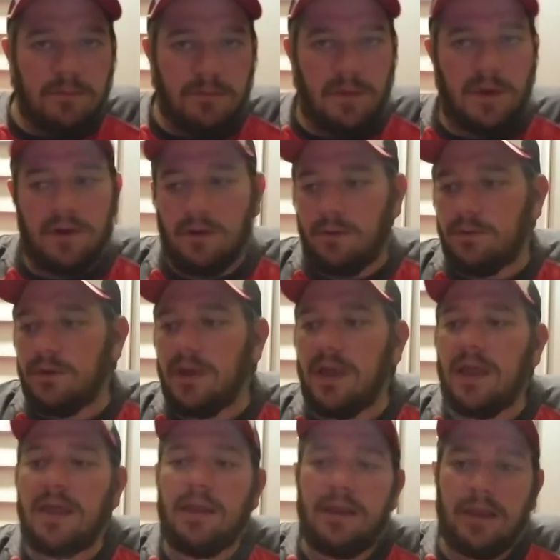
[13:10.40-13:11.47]
you know,
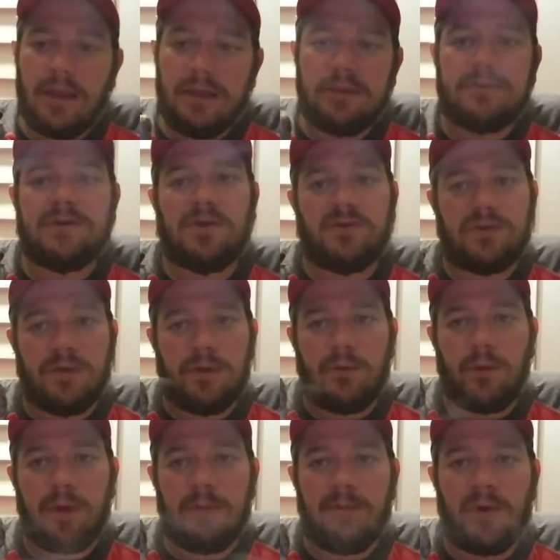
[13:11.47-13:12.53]
it's also a
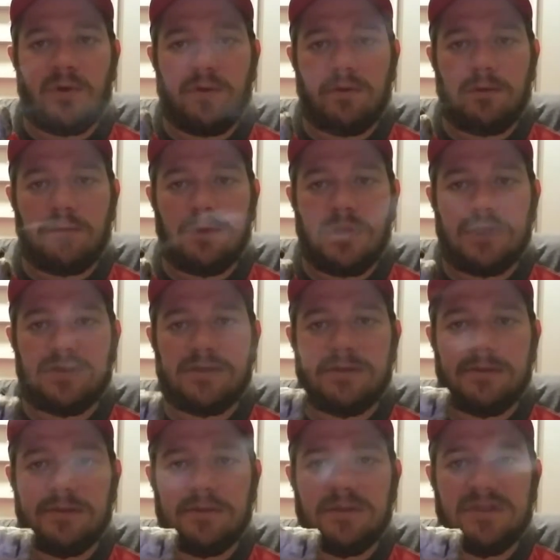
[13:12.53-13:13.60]
quick burner. It's
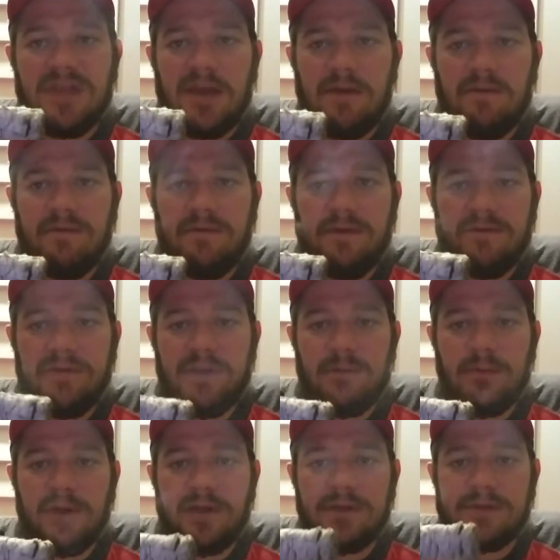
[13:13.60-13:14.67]
10-15
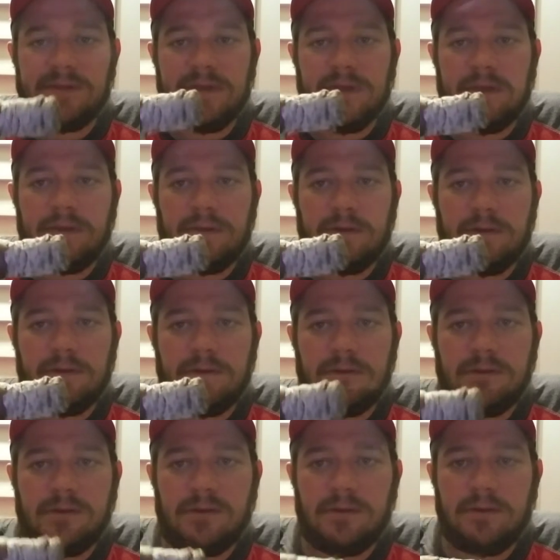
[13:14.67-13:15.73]
minutes in.
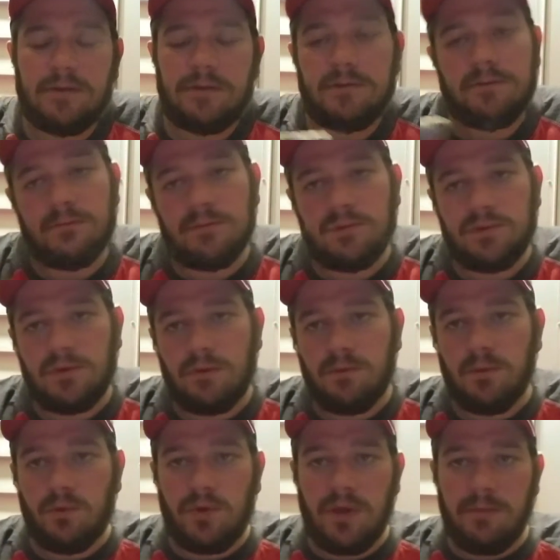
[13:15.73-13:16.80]
So
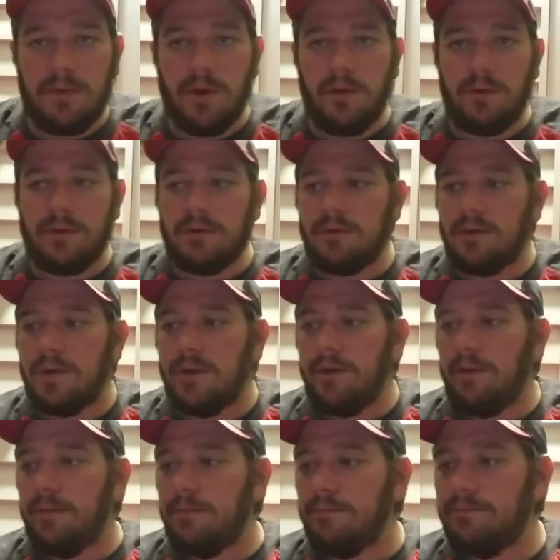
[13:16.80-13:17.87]
we'll keep going.
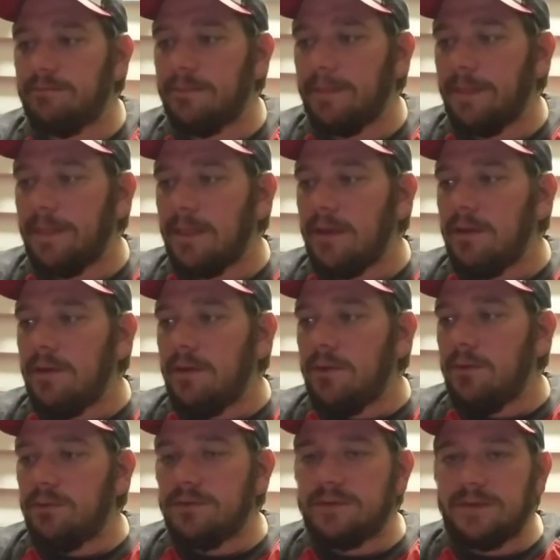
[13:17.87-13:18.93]

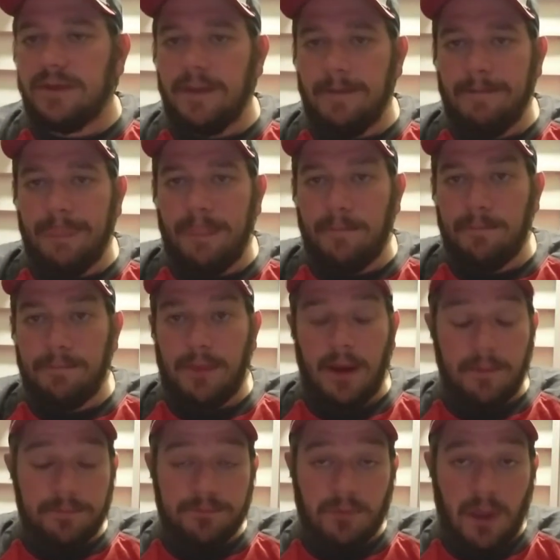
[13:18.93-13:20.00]
We'll see.
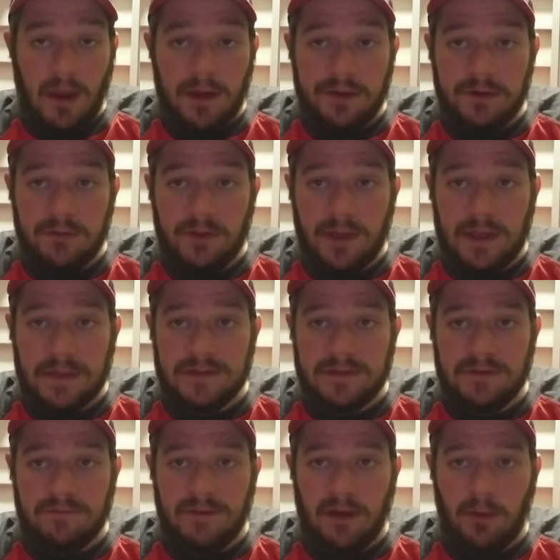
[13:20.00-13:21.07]
I do like it's
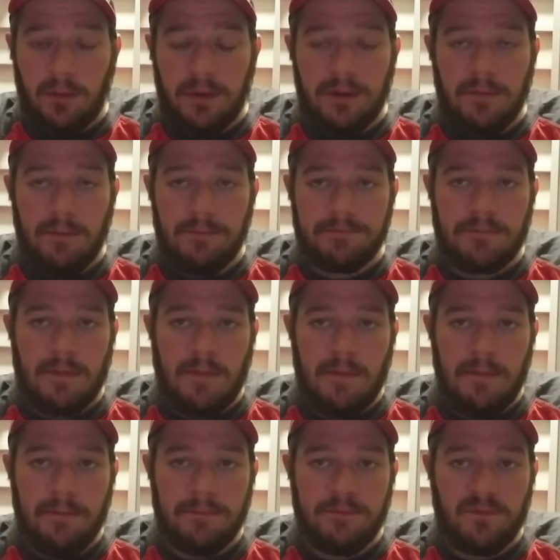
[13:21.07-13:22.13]
developing.
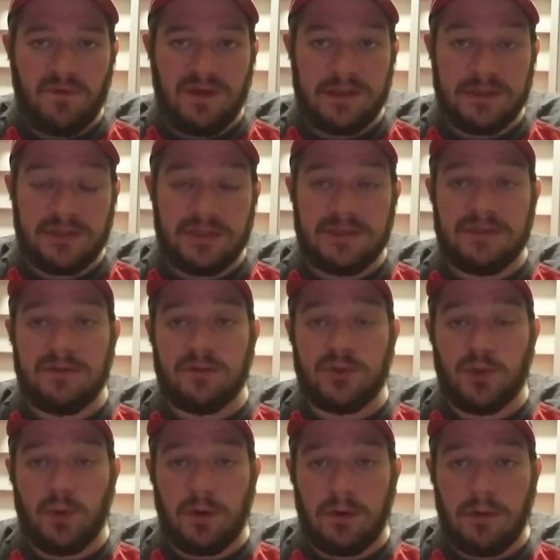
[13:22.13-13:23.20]
Finish is still
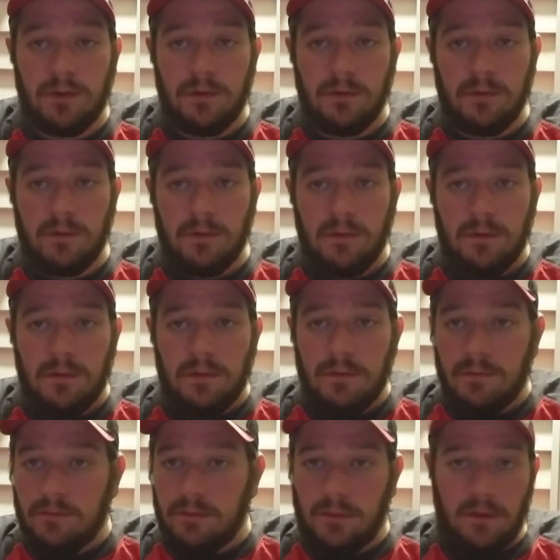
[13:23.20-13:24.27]
short.
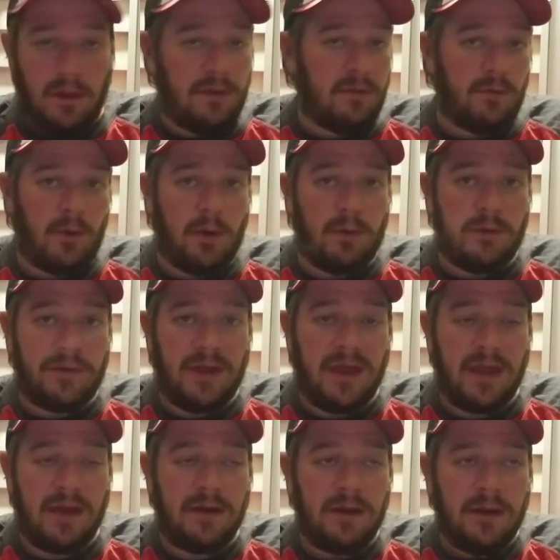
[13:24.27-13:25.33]
Nothing wrong with
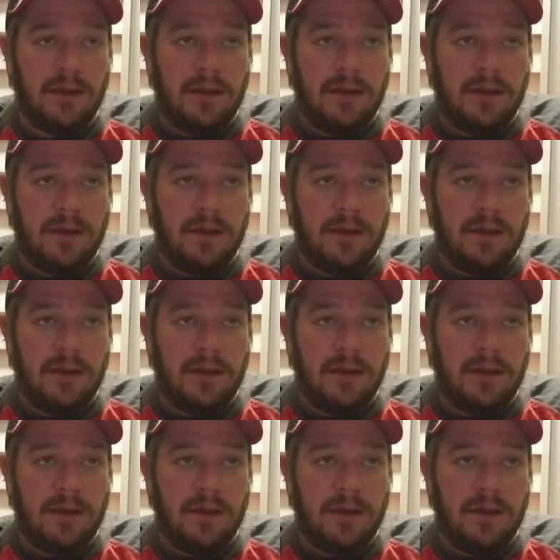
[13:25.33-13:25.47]
that.